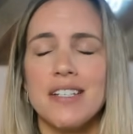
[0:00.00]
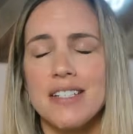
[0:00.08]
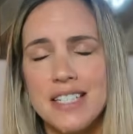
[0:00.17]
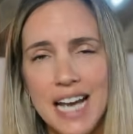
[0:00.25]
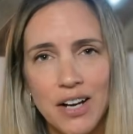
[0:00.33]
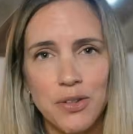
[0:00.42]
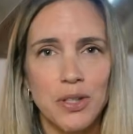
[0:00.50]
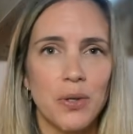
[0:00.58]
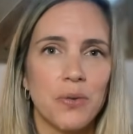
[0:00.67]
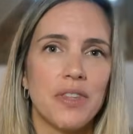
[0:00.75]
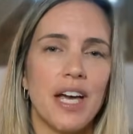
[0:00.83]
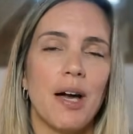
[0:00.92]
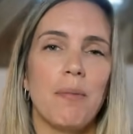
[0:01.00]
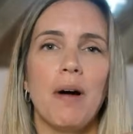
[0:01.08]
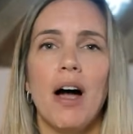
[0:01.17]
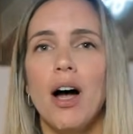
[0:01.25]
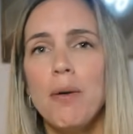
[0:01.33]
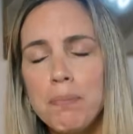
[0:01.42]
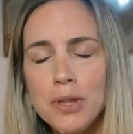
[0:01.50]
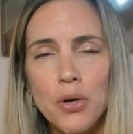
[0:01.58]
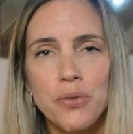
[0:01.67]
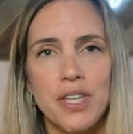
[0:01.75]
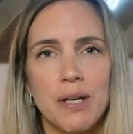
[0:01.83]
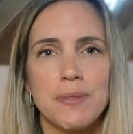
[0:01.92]
download them,
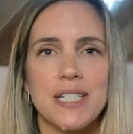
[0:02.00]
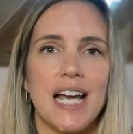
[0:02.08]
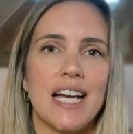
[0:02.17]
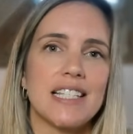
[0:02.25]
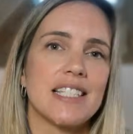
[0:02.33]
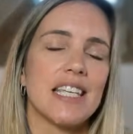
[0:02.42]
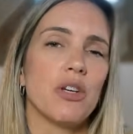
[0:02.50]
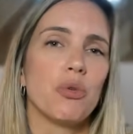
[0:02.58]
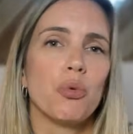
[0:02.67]
upload them to Etsy,